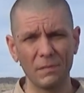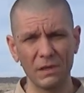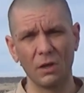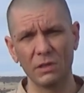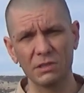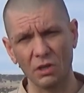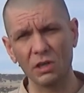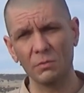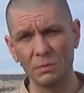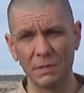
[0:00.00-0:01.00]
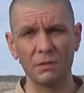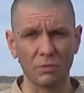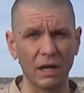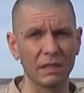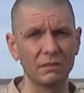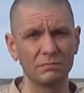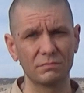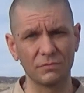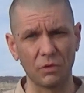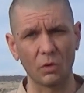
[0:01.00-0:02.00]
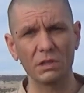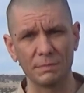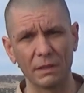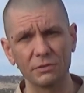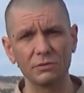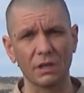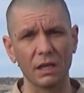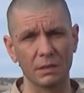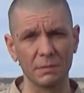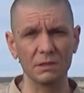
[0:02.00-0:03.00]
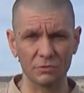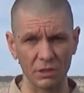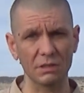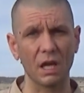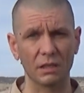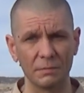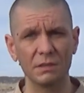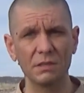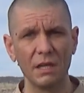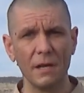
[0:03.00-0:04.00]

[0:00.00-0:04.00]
it started with me writing 4 spiritual documents, trust documents,